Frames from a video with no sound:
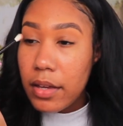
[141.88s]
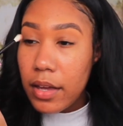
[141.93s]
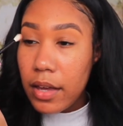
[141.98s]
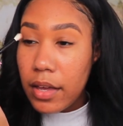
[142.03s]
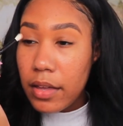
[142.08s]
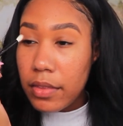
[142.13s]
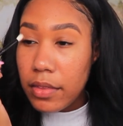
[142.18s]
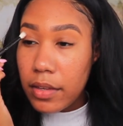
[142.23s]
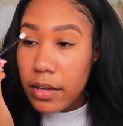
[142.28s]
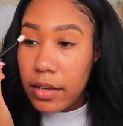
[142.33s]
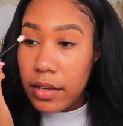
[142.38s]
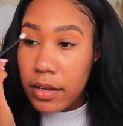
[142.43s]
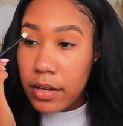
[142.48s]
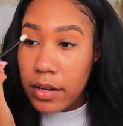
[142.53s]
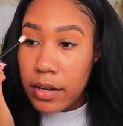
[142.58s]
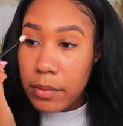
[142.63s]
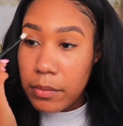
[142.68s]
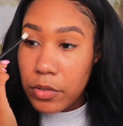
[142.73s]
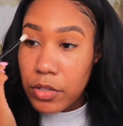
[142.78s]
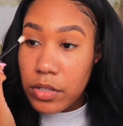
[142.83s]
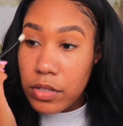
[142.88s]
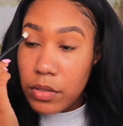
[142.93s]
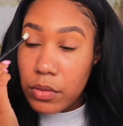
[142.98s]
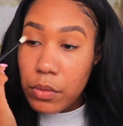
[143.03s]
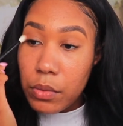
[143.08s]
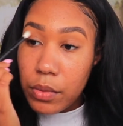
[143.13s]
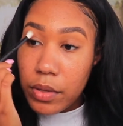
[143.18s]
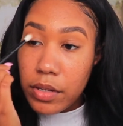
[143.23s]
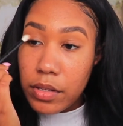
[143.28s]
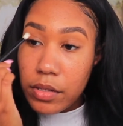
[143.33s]
And then I'm just
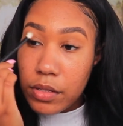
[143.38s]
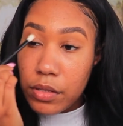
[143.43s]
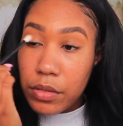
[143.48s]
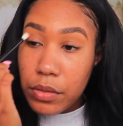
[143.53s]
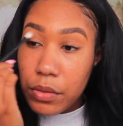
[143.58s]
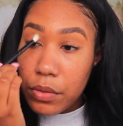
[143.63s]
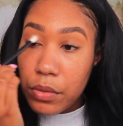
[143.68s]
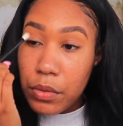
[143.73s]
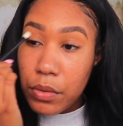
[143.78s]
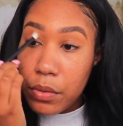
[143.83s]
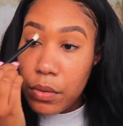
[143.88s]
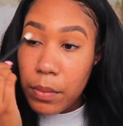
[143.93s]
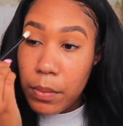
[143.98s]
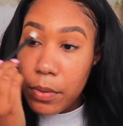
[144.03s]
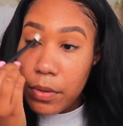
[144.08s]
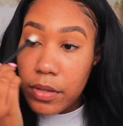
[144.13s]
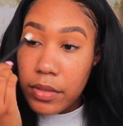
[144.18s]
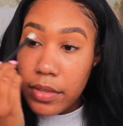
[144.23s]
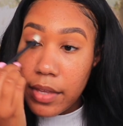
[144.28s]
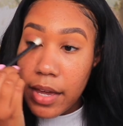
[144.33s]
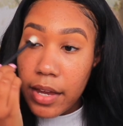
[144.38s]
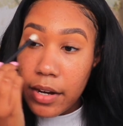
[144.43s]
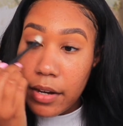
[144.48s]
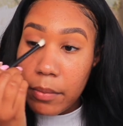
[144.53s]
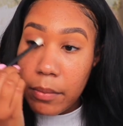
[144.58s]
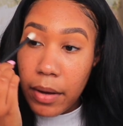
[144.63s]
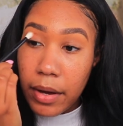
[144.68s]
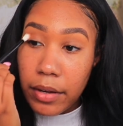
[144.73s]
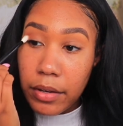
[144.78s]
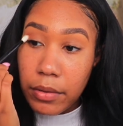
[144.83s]
going to put that
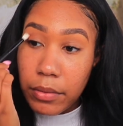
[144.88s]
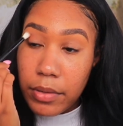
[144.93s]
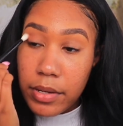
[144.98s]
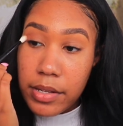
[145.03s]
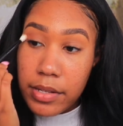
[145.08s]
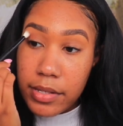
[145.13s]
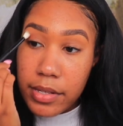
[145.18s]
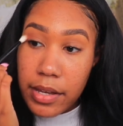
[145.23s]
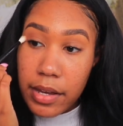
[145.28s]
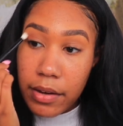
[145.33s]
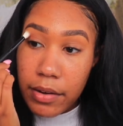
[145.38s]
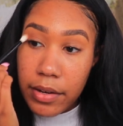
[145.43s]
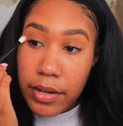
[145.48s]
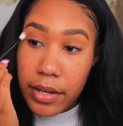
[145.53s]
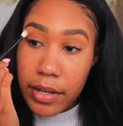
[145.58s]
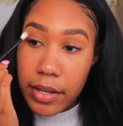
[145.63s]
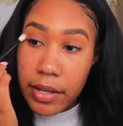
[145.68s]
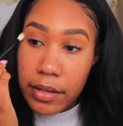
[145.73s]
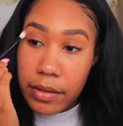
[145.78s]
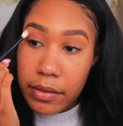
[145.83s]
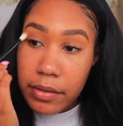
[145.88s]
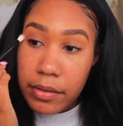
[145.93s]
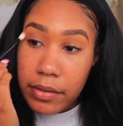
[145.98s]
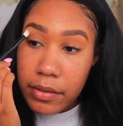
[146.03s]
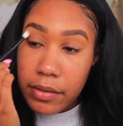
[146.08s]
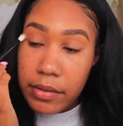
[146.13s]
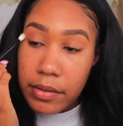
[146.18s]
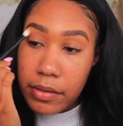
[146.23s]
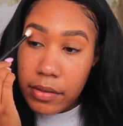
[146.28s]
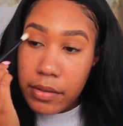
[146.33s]
in my crease area
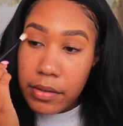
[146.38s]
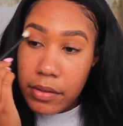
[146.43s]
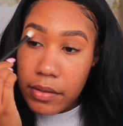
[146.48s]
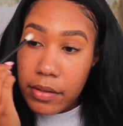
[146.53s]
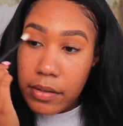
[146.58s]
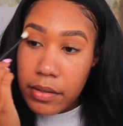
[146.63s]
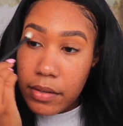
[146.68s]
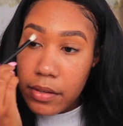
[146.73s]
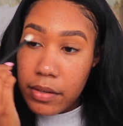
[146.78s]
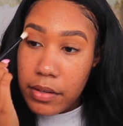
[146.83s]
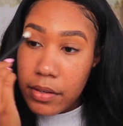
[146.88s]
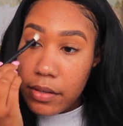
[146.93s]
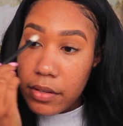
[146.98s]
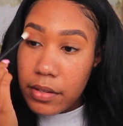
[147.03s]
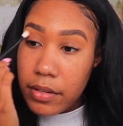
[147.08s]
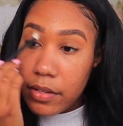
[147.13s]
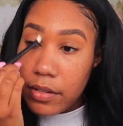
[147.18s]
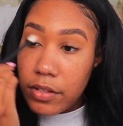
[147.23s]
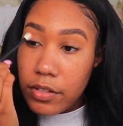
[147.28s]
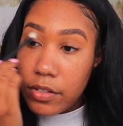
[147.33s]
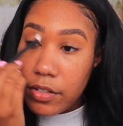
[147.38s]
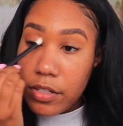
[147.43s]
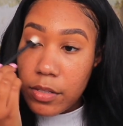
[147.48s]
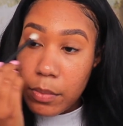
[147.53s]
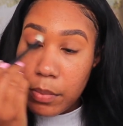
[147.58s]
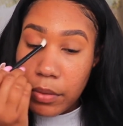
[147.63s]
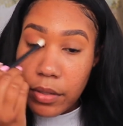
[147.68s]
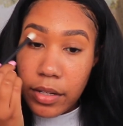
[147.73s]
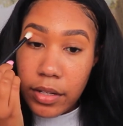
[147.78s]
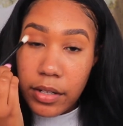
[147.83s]
and
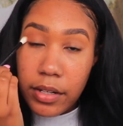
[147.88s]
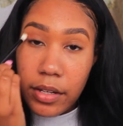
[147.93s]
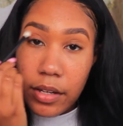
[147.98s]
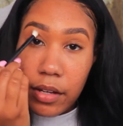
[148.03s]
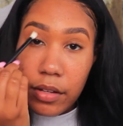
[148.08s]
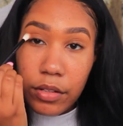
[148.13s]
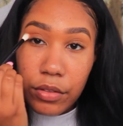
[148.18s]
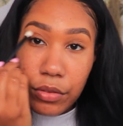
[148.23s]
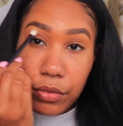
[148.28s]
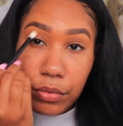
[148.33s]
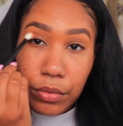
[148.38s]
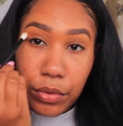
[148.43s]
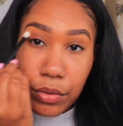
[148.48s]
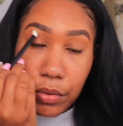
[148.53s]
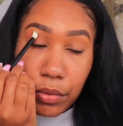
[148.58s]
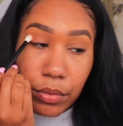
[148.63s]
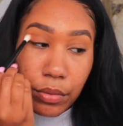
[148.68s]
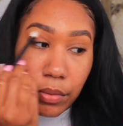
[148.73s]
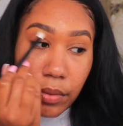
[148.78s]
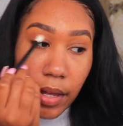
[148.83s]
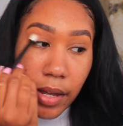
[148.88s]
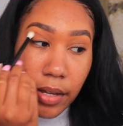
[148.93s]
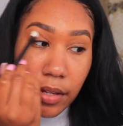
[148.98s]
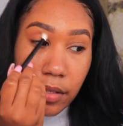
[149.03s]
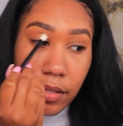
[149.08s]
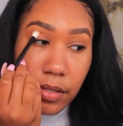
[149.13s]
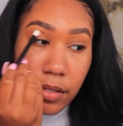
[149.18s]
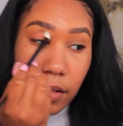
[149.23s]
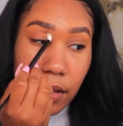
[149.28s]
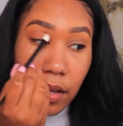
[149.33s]
just blend it through like
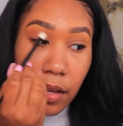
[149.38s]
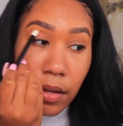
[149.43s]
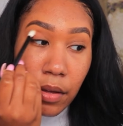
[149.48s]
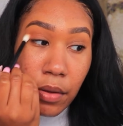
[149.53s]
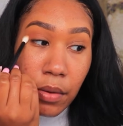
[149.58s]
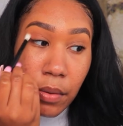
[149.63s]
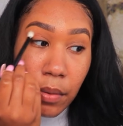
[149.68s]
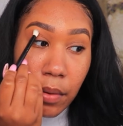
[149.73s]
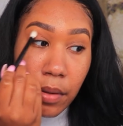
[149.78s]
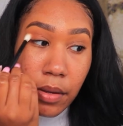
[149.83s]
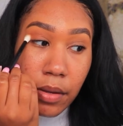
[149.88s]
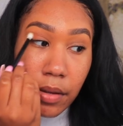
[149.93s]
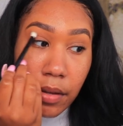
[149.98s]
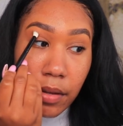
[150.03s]
so.